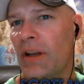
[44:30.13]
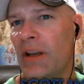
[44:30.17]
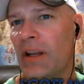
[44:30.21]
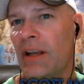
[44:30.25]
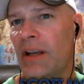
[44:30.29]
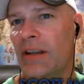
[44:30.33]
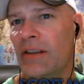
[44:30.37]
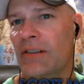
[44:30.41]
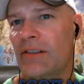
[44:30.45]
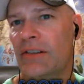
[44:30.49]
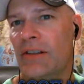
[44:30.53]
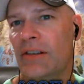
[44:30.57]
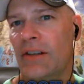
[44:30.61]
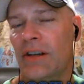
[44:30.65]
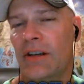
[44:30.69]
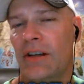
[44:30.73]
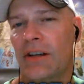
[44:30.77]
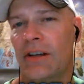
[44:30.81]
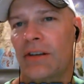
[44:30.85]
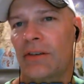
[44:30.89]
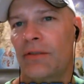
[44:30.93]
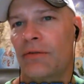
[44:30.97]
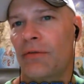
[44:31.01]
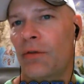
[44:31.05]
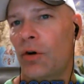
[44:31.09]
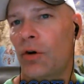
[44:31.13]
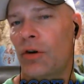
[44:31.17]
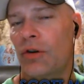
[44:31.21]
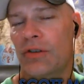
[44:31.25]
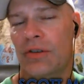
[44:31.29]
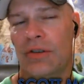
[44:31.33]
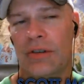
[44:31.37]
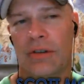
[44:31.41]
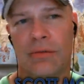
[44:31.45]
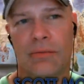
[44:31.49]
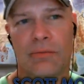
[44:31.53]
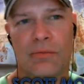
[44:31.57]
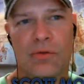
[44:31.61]
next as far as
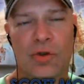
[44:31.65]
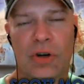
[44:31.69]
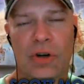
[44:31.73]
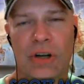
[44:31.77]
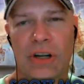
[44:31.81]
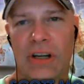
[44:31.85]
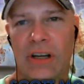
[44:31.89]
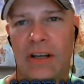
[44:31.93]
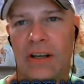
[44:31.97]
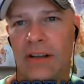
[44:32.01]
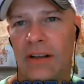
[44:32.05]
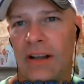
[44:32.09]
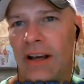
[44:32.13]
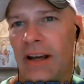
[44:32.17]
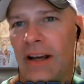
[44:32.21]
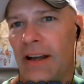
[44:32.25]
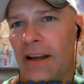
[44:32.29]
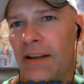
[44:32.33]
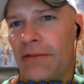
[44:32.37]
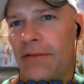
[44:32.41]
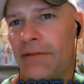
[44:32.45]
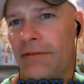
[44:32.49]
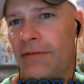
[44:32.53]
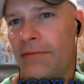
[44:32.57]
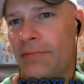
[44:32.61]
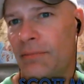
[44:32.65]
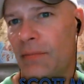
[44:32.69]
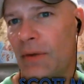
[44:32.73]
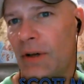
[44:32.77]
training life,